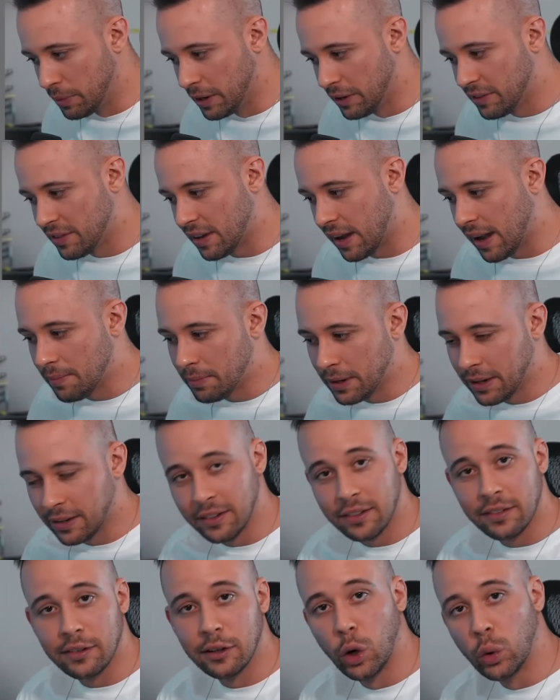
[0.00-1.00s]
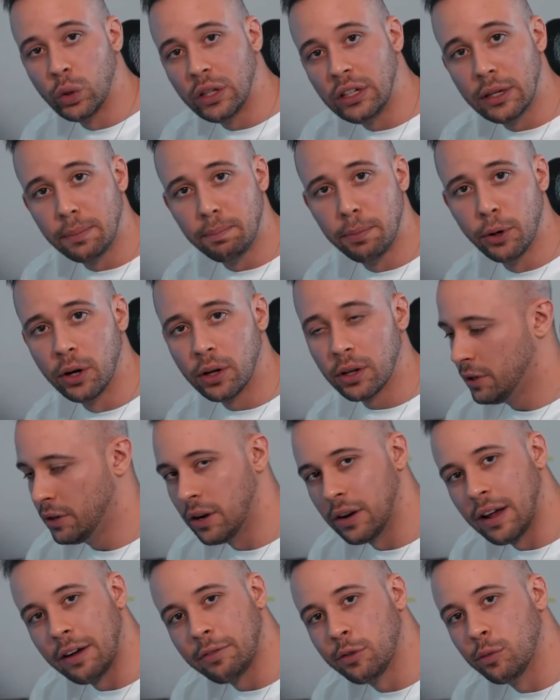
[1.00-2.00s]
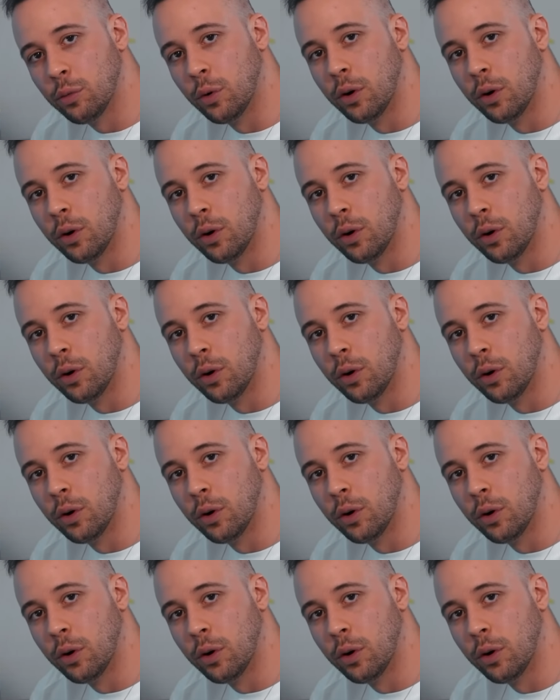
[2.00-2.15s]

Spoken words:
bit of time because it's loading the book. You don't have to